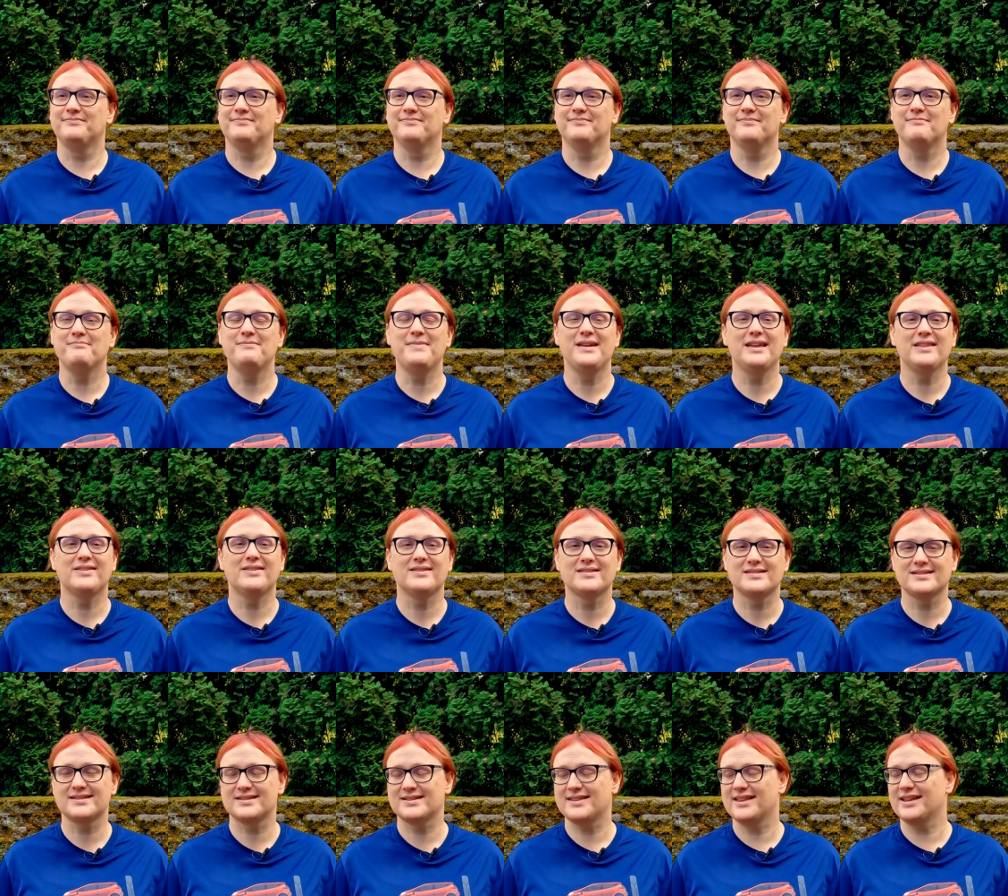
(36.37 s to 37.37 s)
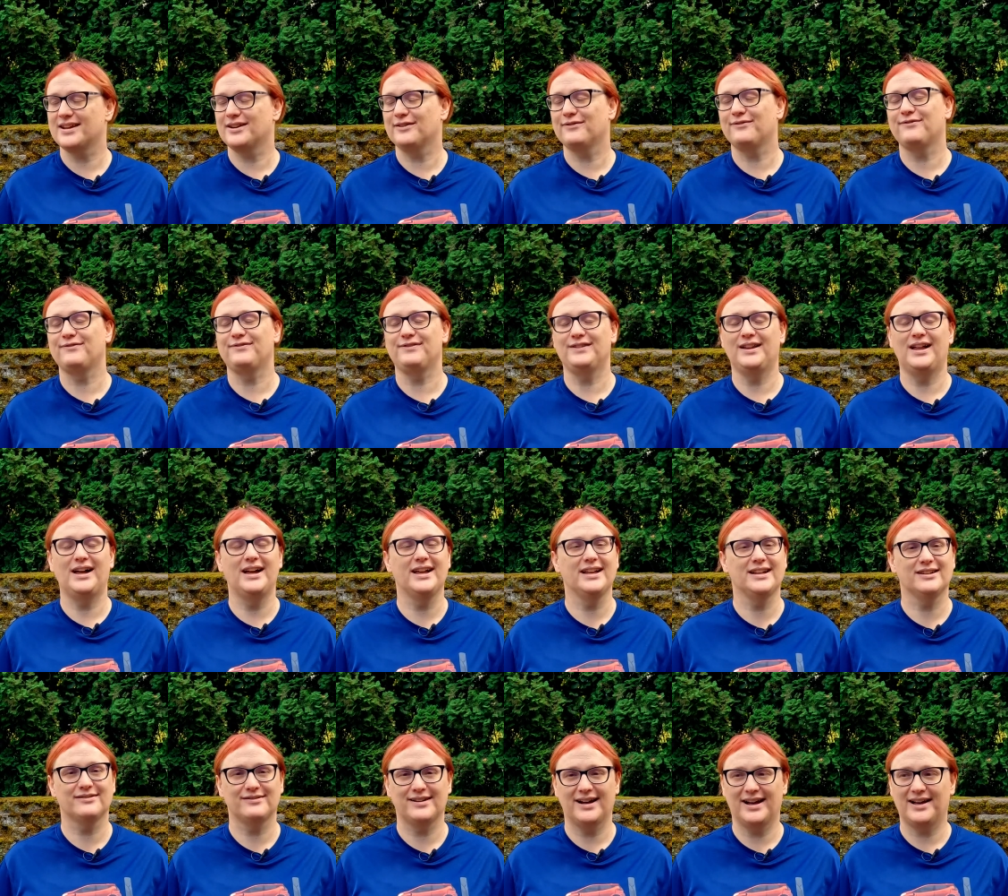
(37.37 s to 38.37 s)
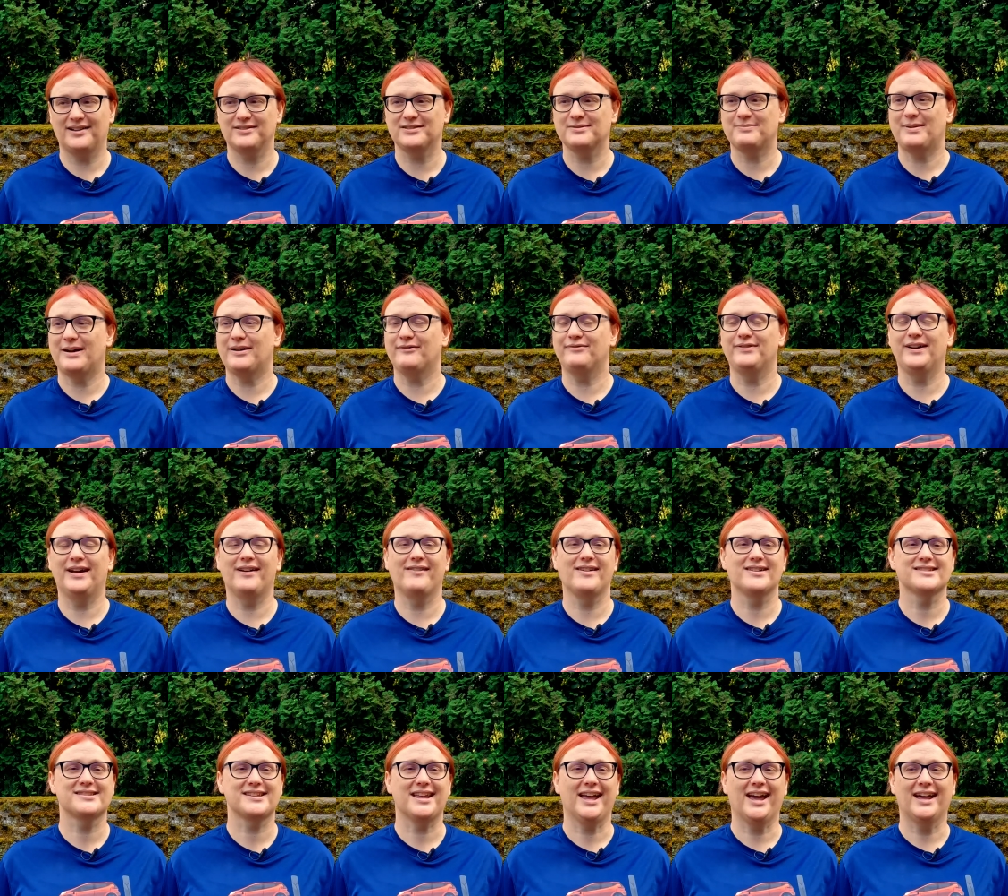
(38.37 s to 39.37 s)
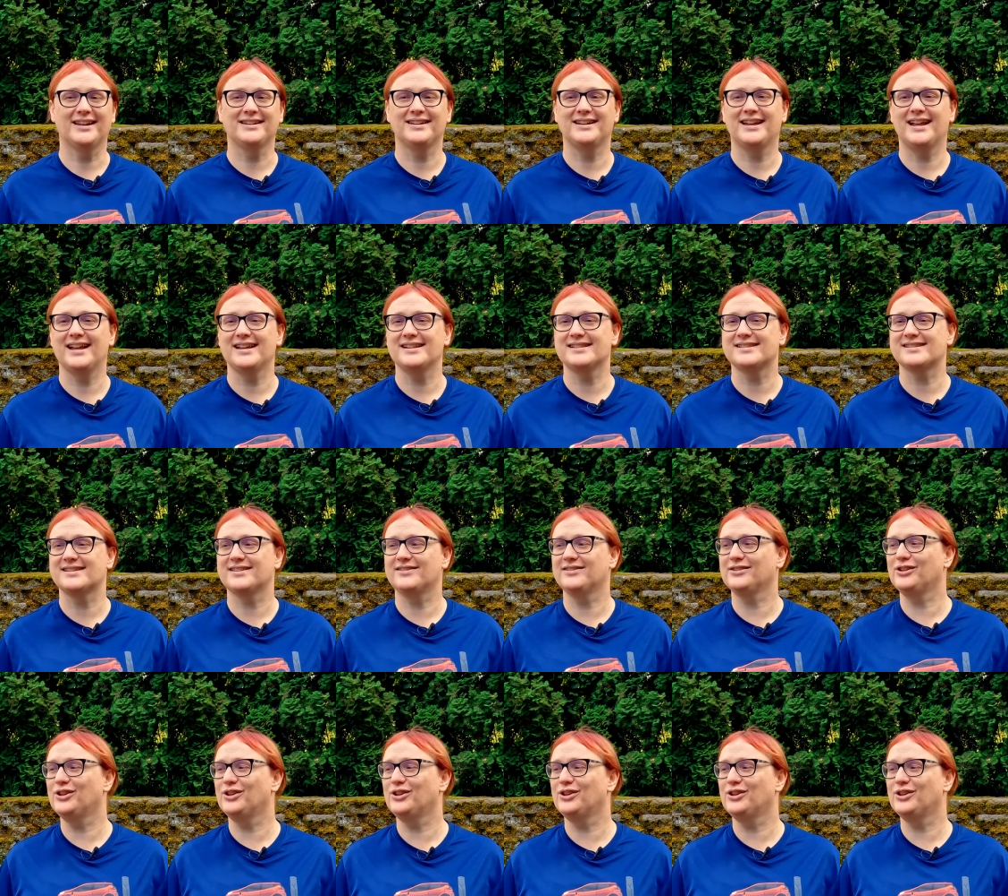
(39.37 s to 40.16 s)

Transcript: myths that are flying around about various candidates and